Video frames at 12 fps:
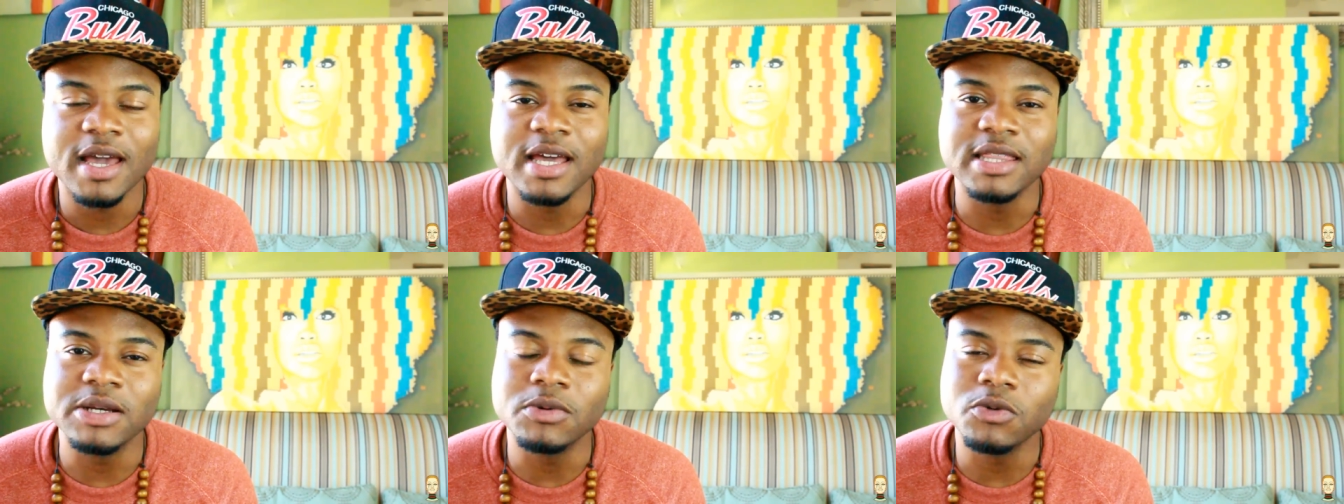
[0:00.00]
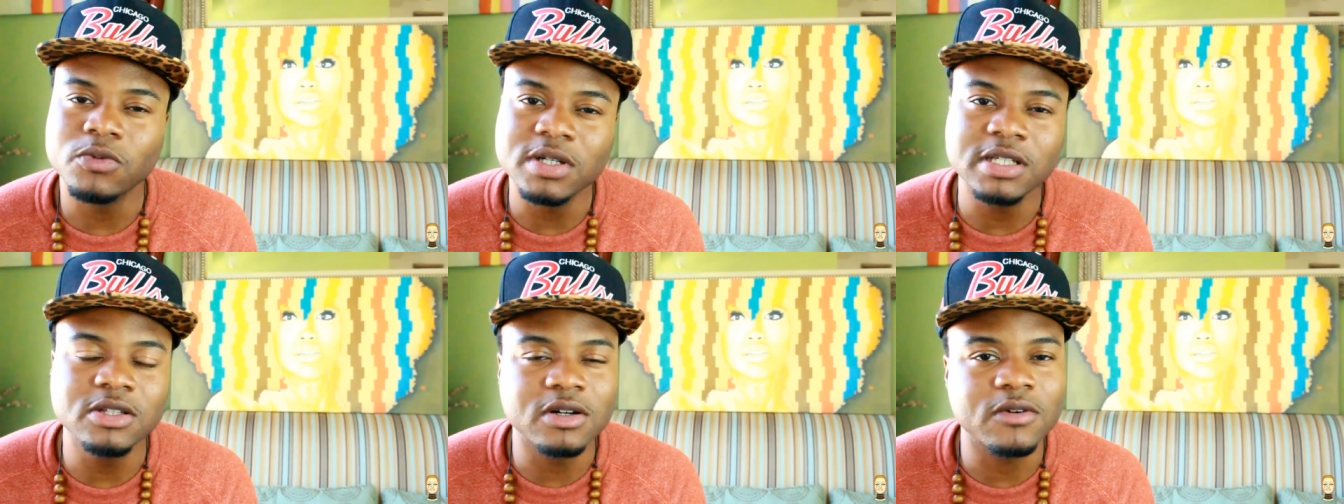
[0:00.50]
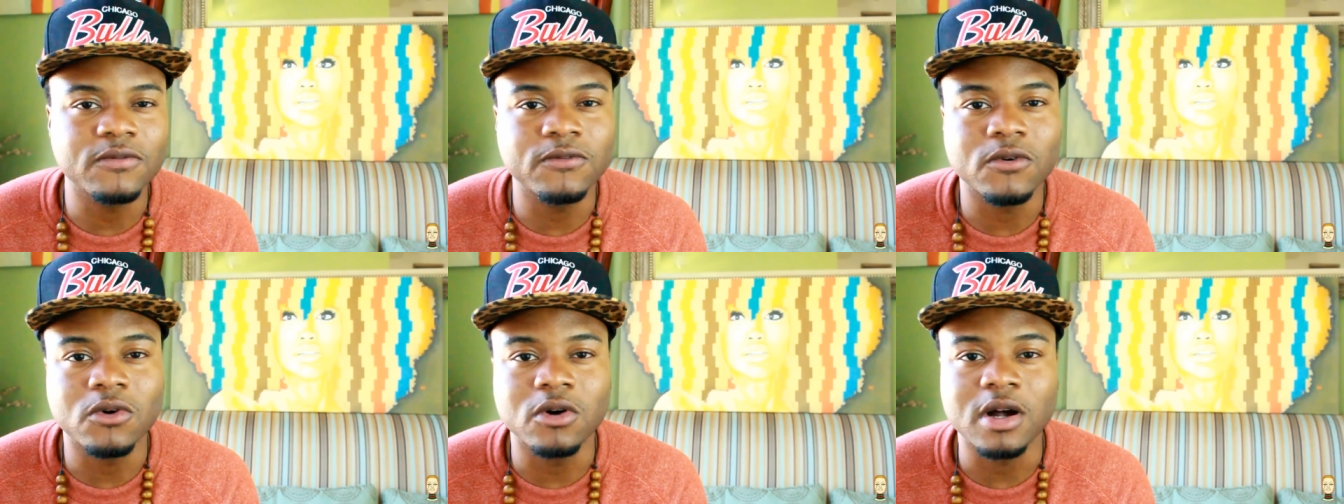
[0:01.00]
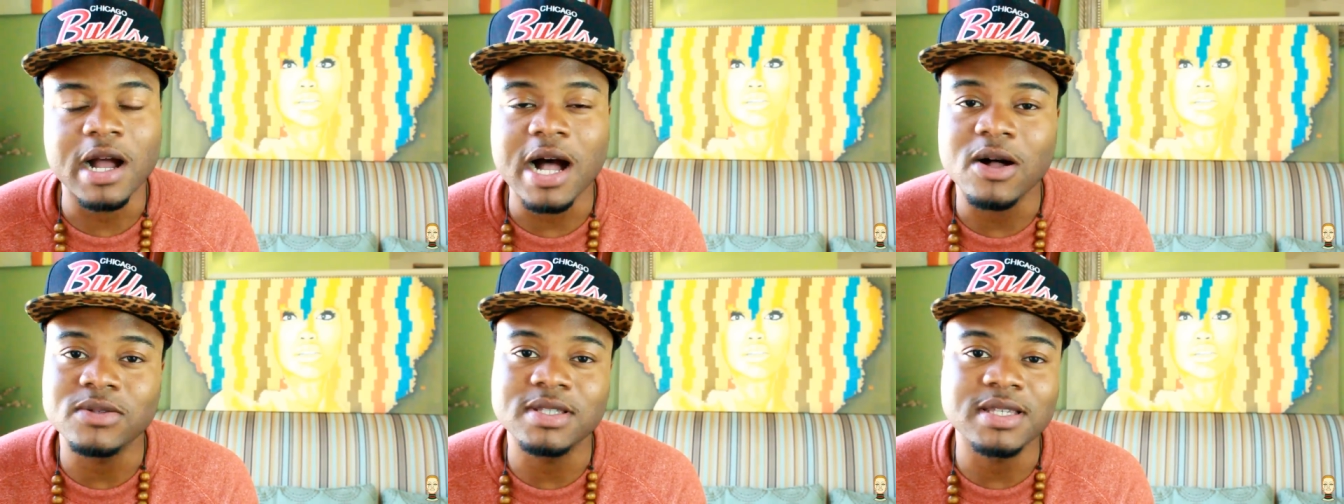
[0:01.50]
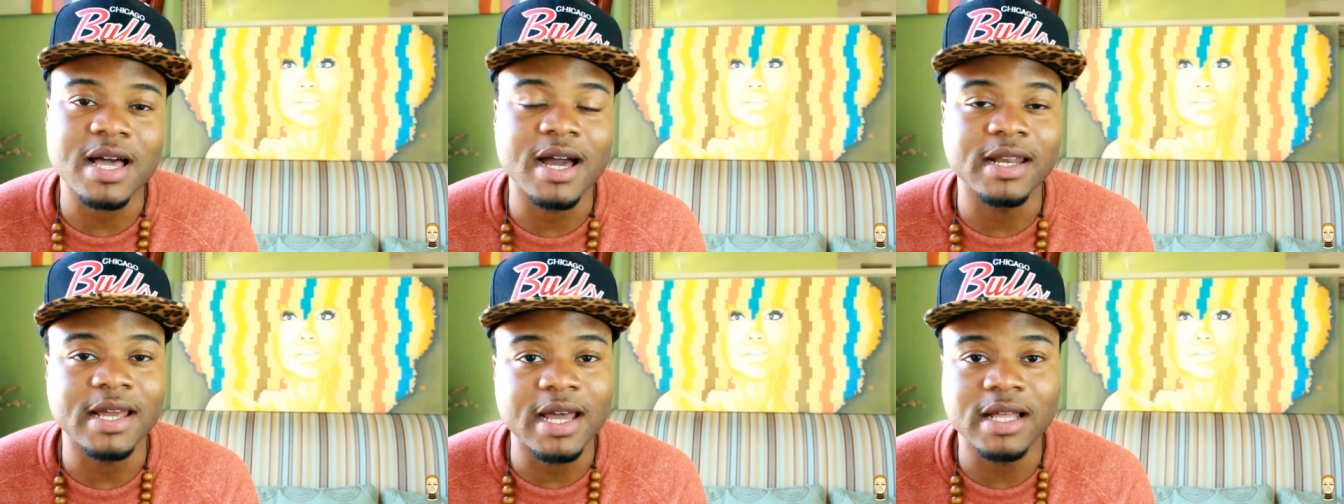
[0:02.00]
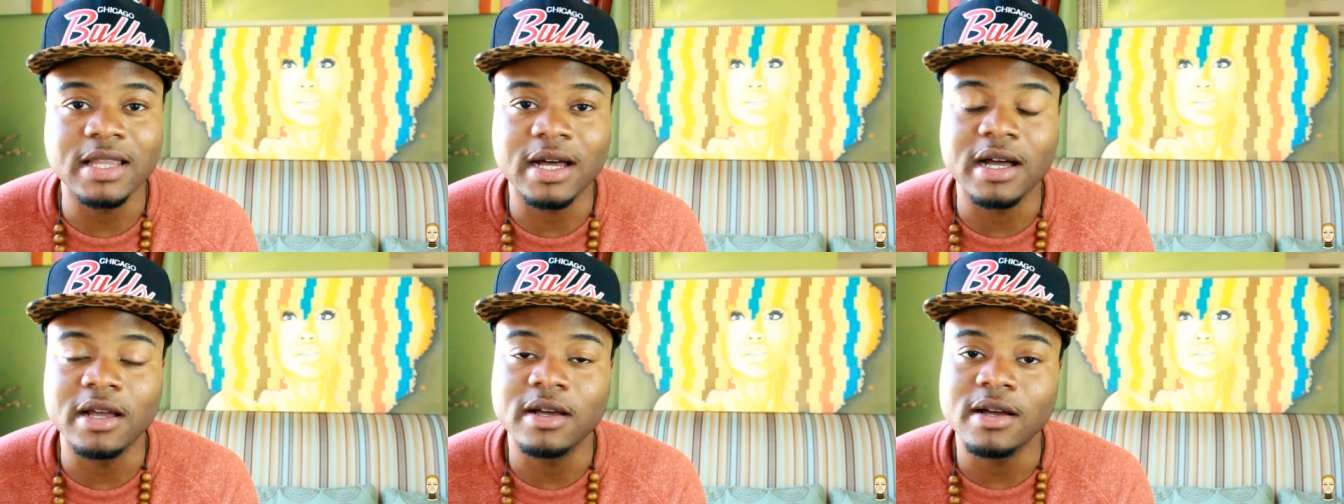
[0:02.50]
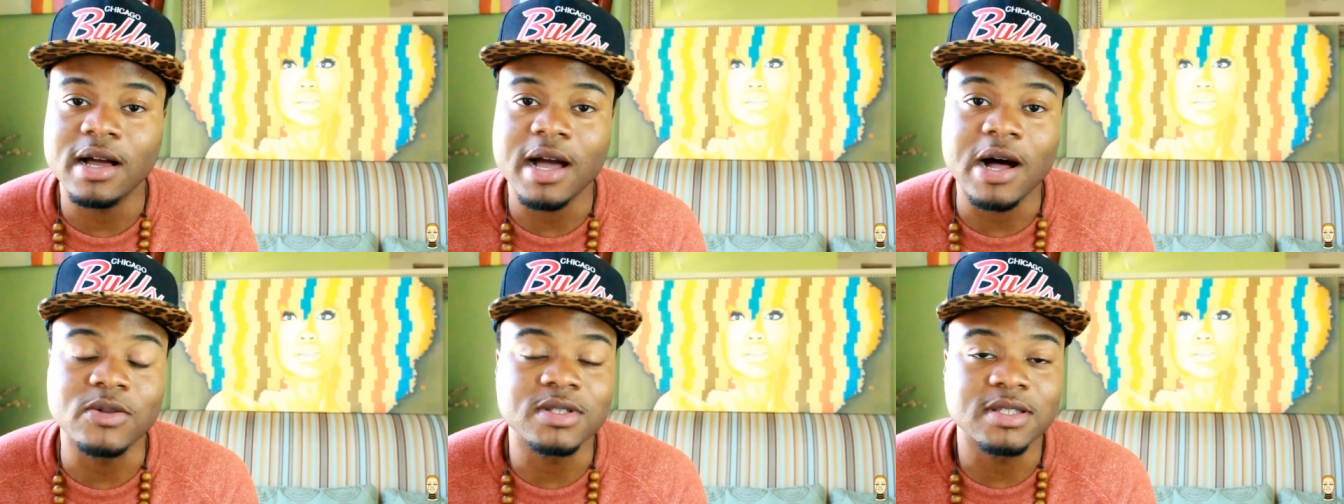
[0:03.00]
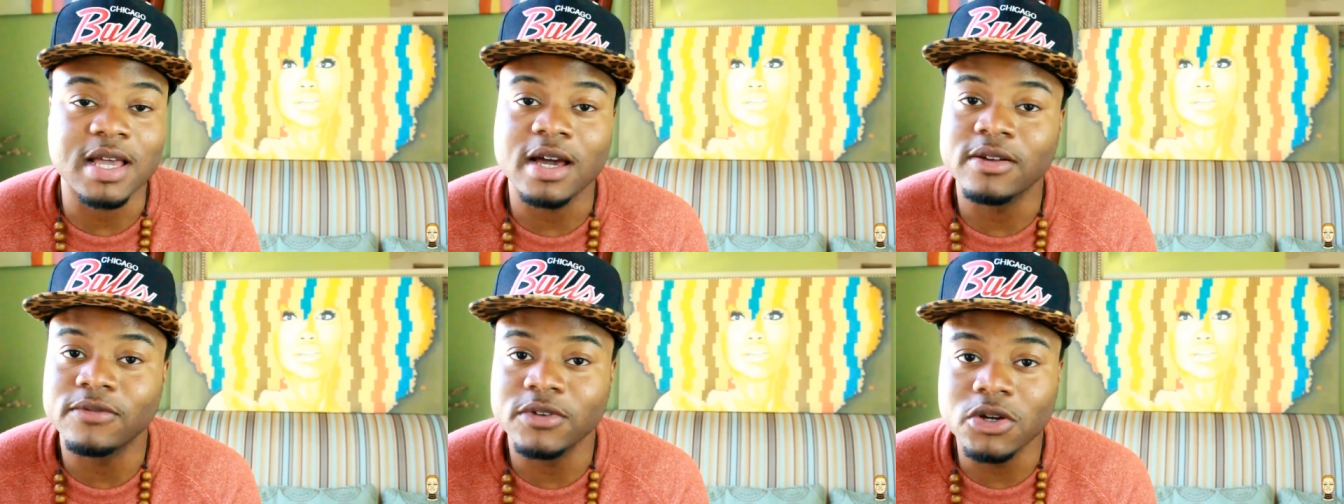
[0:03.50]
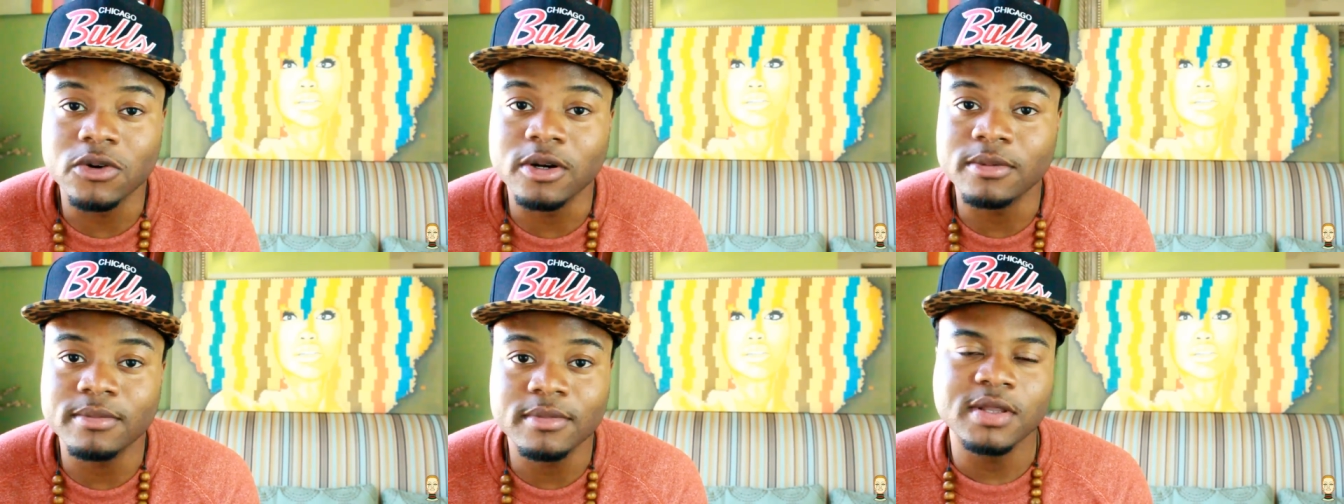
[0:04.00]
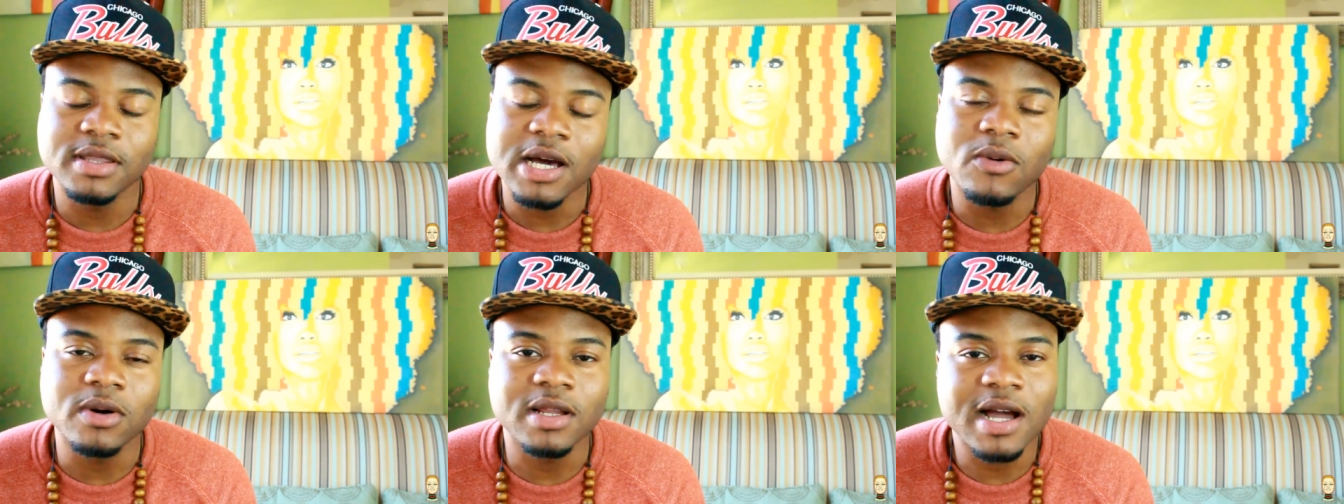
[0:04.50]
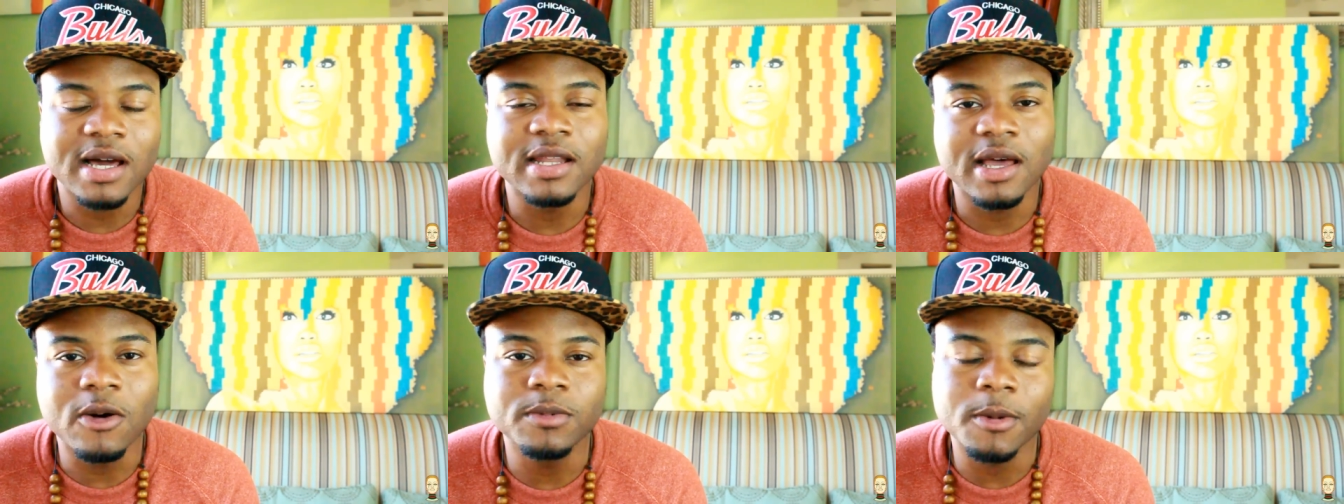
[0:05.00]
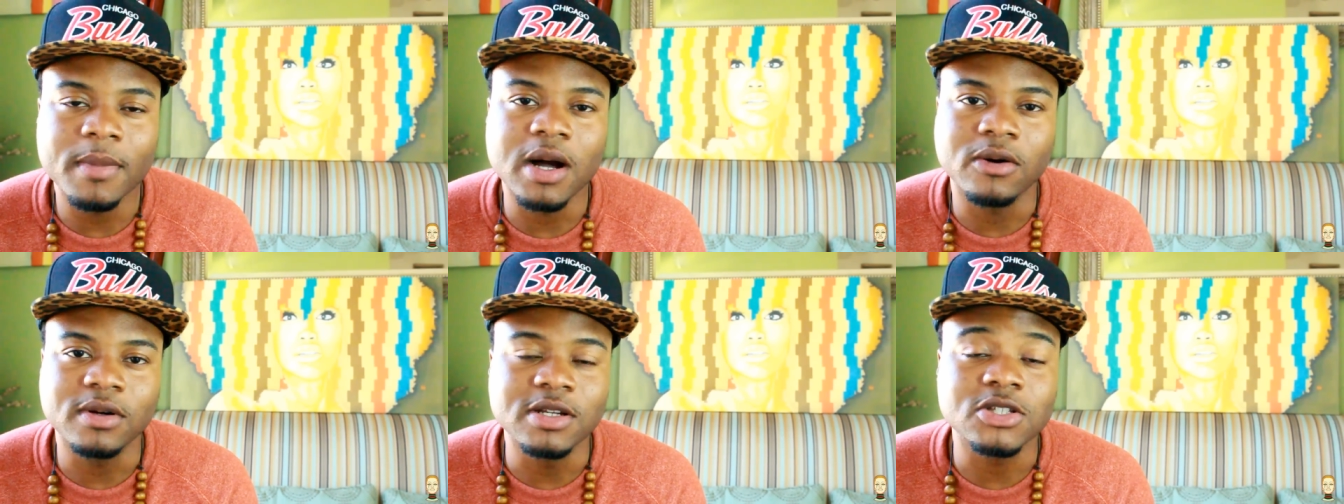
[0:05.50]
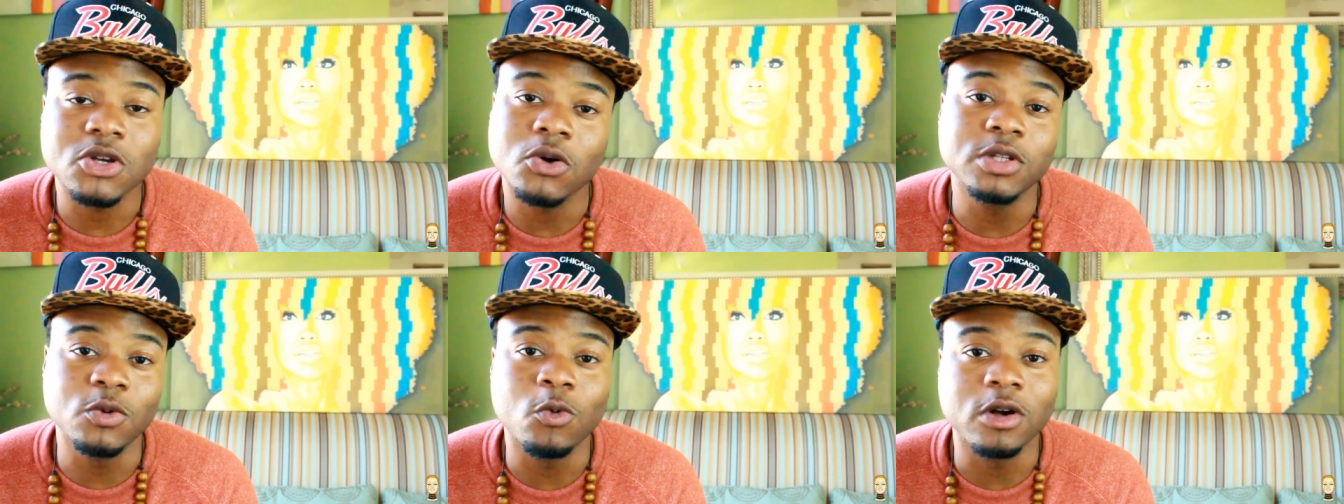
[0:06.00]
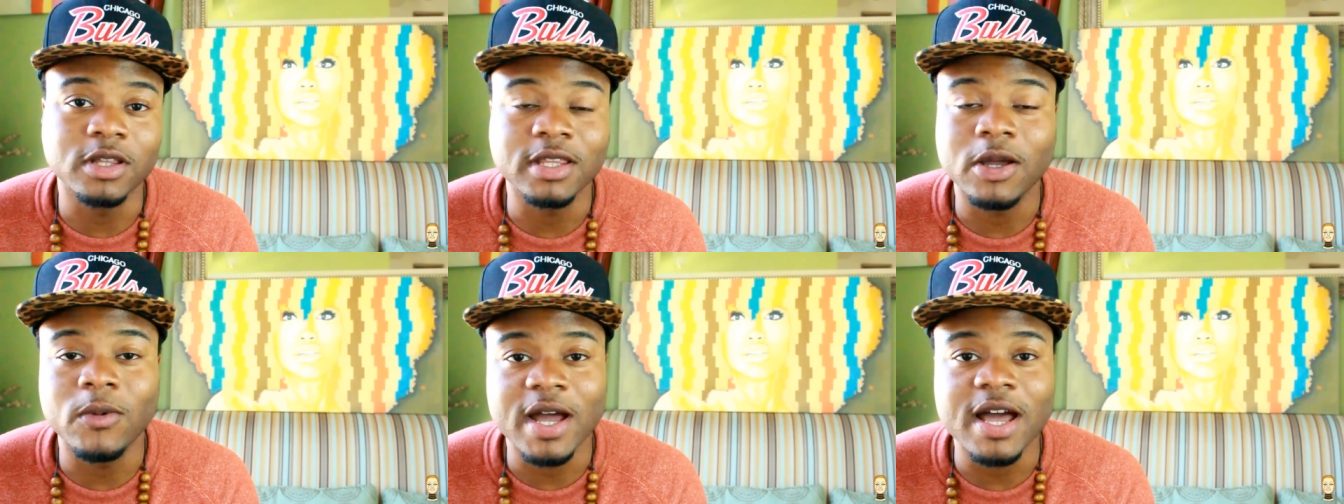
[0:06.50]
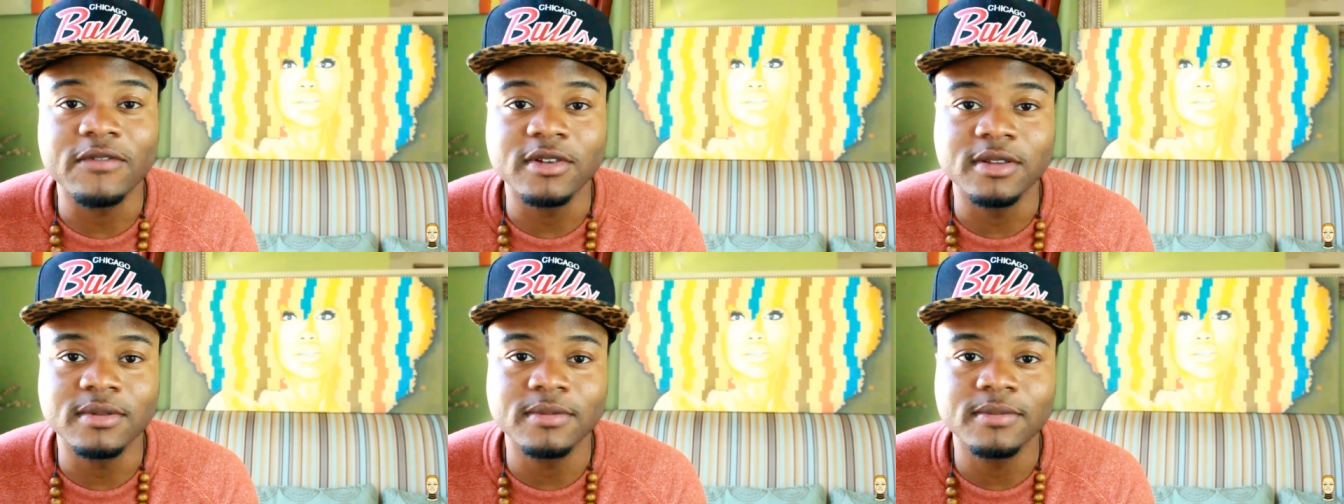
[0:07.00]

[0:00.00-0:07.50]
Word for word: and they were really looking for an outside ally outside of Europe that would kind of help them out in this holy war that they were having.